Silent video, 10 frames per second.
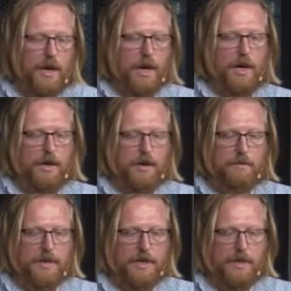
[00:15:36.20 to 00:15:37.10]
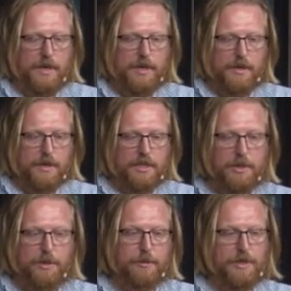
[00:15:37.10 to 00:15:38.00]
In C++
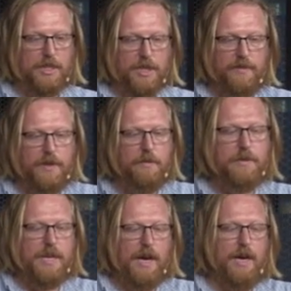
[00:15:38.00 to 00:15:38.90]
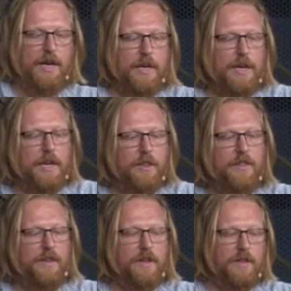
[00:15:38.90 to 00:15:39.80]
11 and beyond,
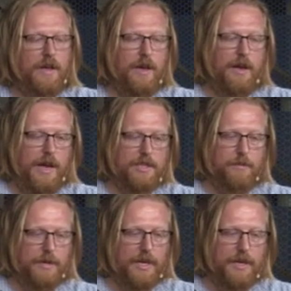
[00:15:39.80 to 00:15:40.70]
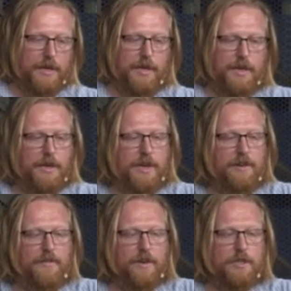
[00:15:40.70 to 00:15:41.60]
anything that has a begin and an
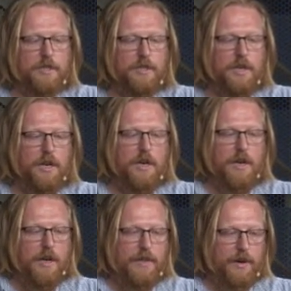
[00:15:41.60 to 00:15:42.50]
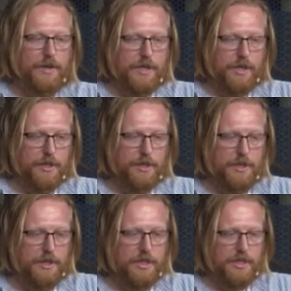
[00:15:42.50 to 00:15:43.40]
end function that
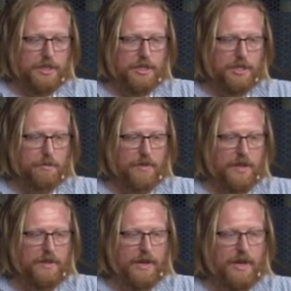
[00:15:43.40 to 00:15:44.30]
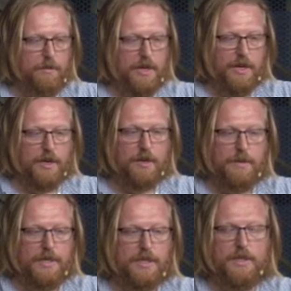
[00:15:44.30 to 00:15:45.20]
returns something that can be
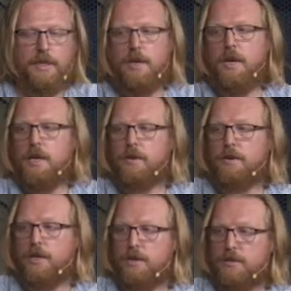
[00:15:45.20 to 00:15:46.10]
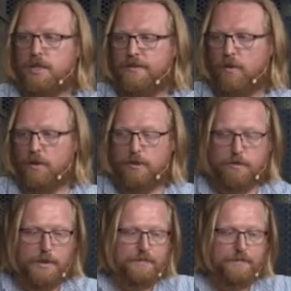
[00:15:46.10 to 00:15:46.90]
incremented, you can use in a for loop.